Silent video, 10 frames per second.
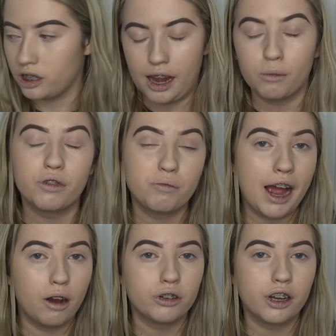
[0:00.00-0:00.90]
And with
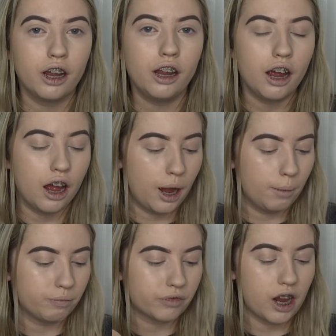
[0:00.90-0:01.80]
powder,
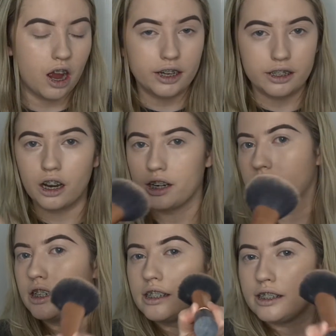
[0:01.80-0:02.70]
I like
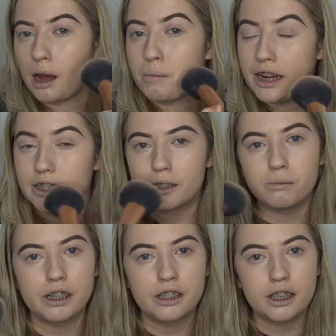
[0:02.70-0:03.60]
to dab it into
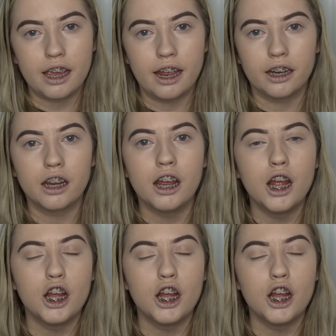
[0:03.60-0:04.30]
my skin,